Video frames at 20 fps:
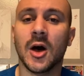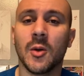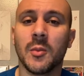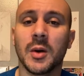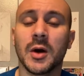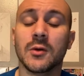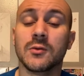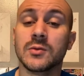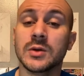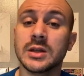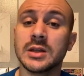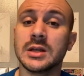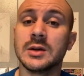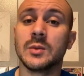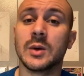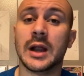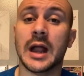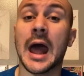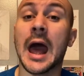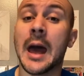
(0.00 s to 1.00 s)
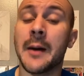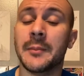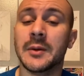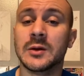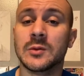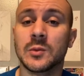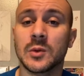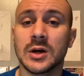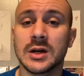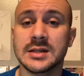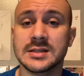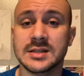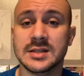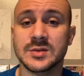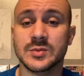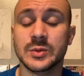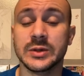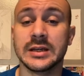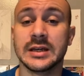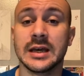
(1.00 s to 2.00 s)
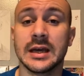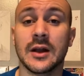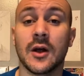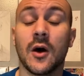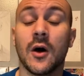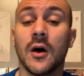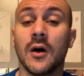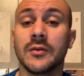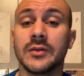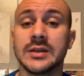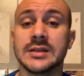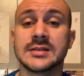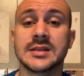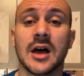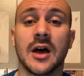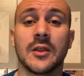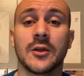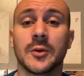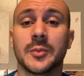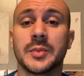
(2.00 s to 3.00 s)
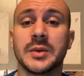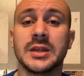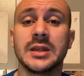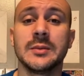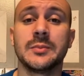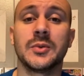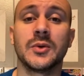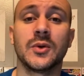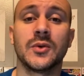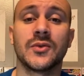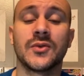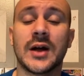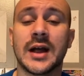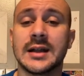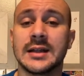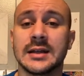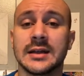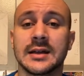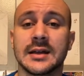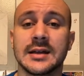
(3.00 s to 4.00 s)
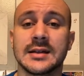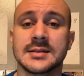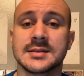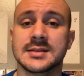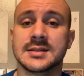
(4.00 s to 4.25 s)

but really what happened is we get all these other people fighting against